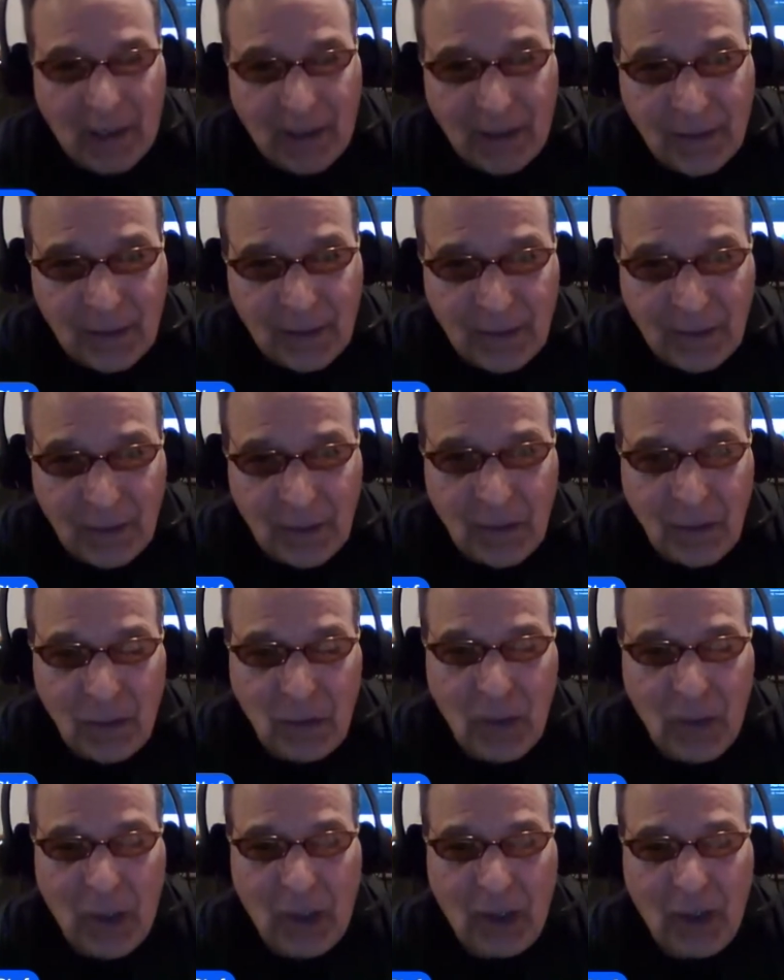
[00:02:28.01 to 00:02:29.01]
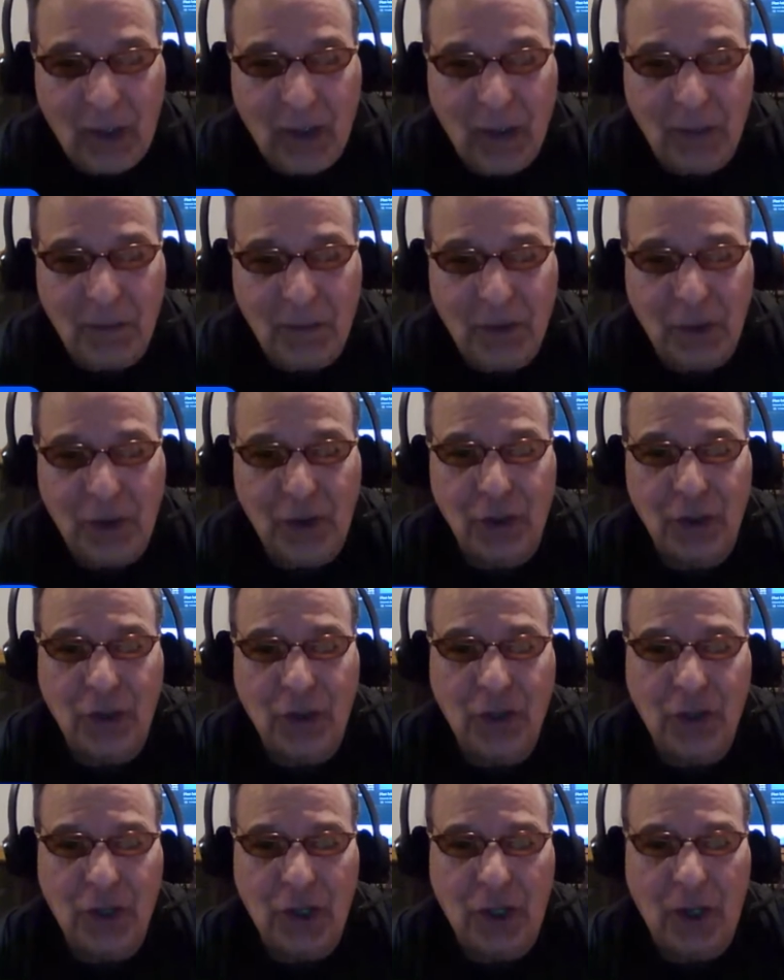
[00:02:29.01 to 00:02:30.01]
Allan, welcome to the
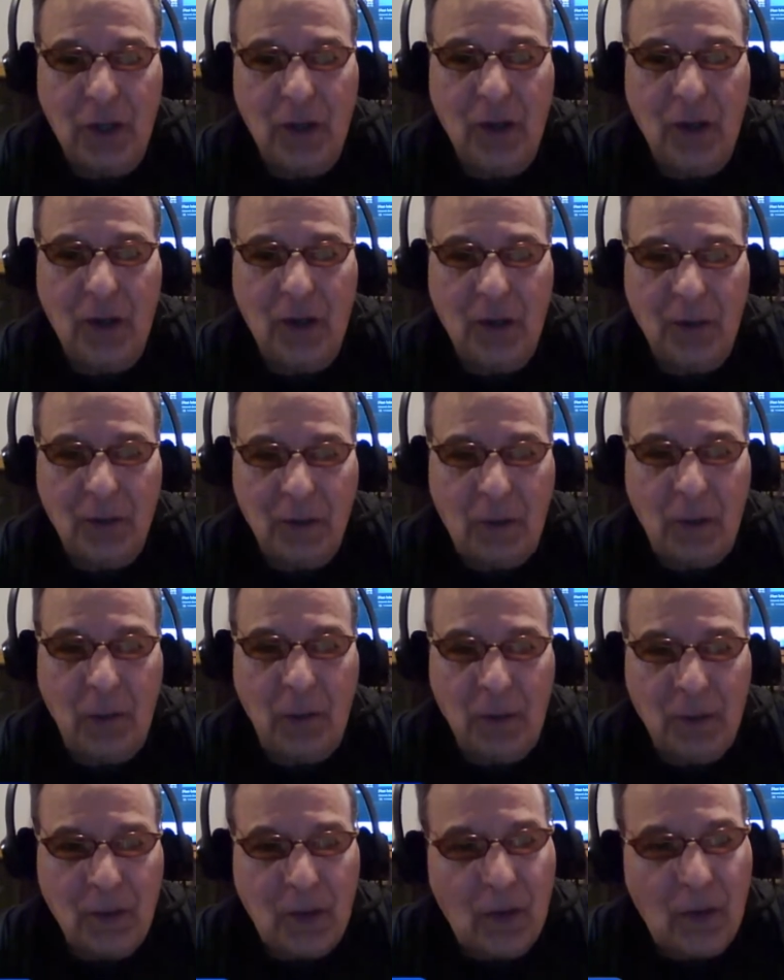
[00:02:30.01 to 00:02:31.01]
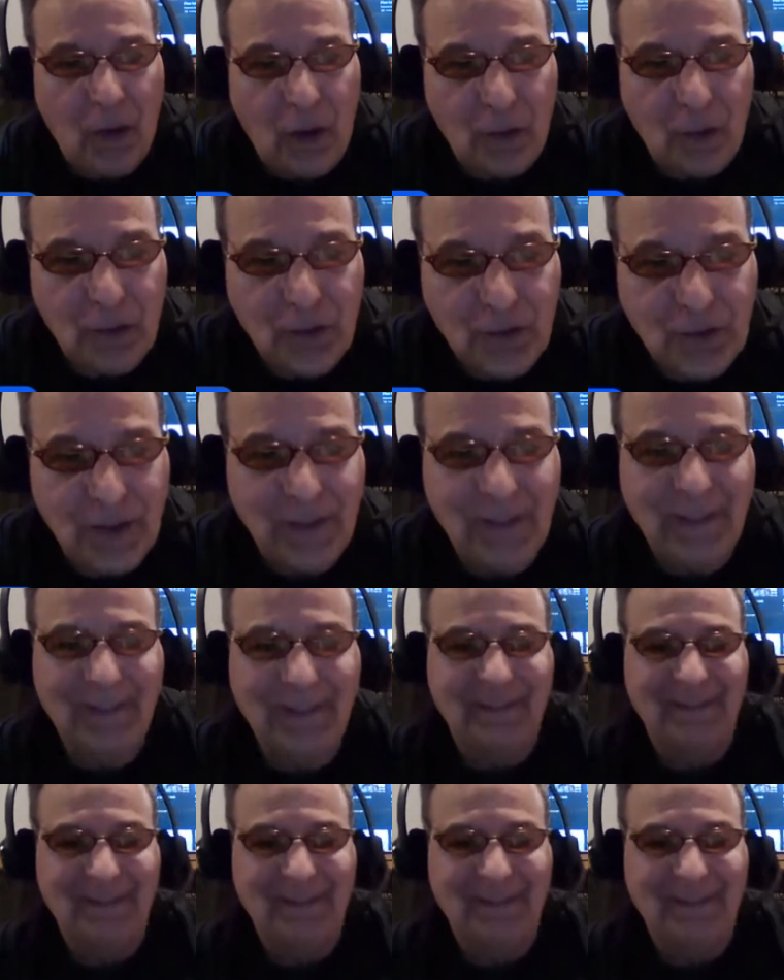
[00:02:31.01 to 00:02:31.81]
show, co-host.